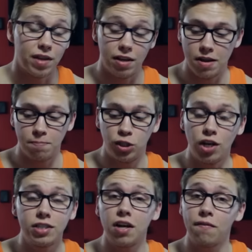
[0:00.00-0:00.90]
And
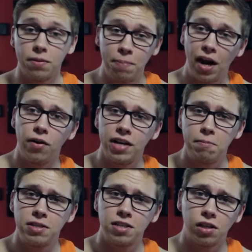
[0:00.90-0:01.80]
judging off of the
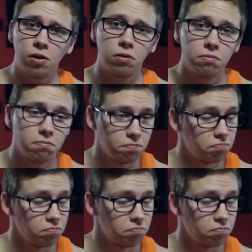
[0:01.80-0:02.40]
parademons alone,